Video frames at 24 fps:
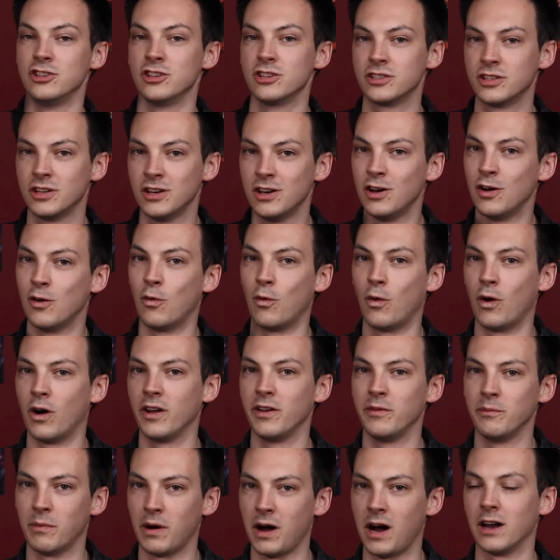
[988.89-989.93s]
just
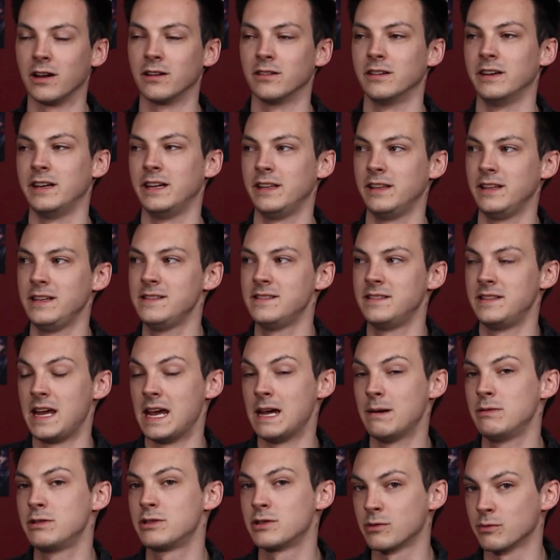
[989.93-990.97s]
one model. And these
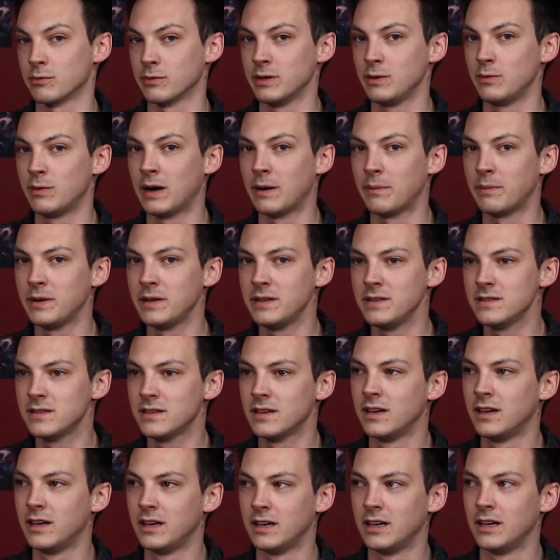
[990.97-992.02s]
damage 3
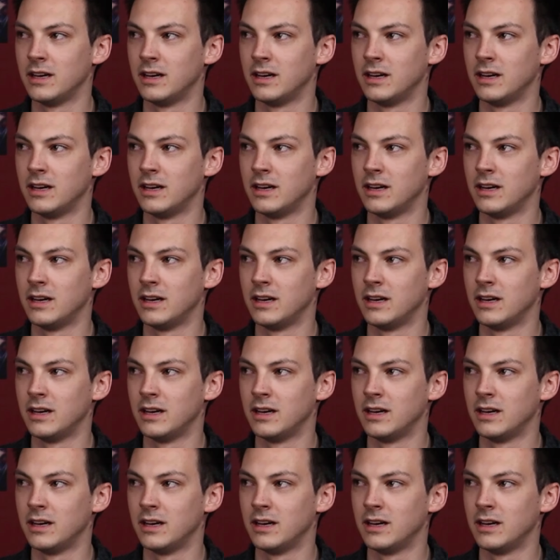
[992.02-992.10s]
weapons,